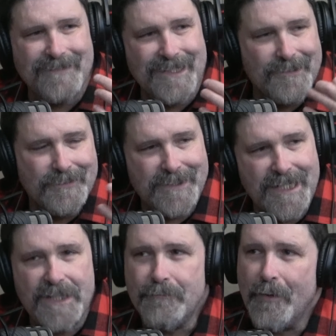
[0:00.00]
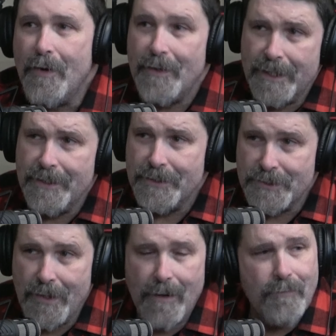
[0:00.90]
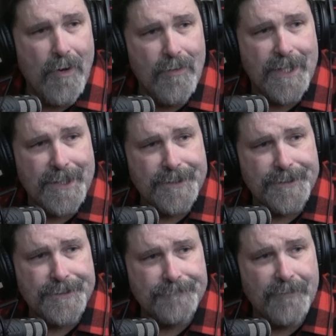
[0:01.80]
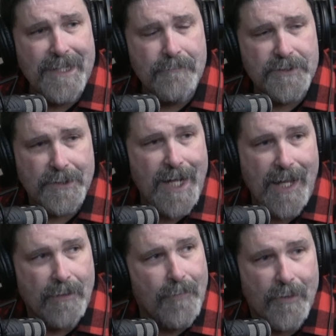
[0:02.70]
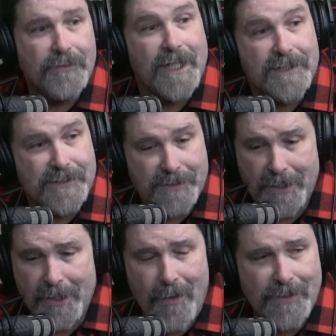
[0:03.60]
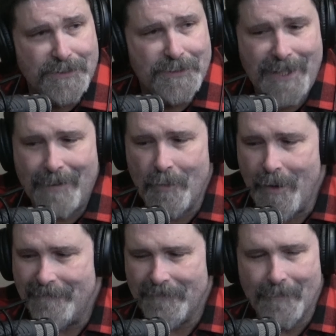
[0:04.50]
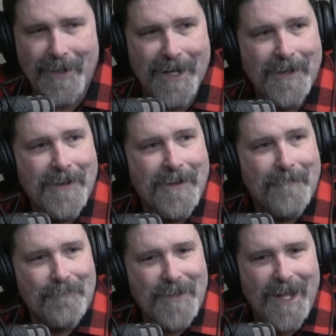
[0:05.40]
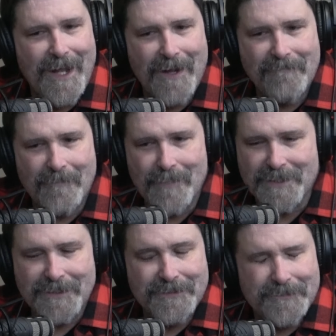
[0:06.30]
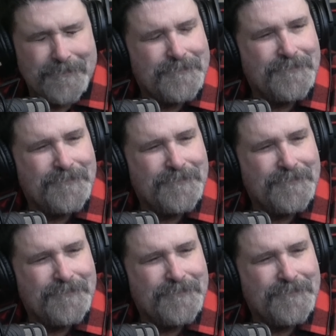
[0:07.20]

you know teeth broken or jaw broken or ribs or collarbone things that are going to cost you time away from uh, uh, from business.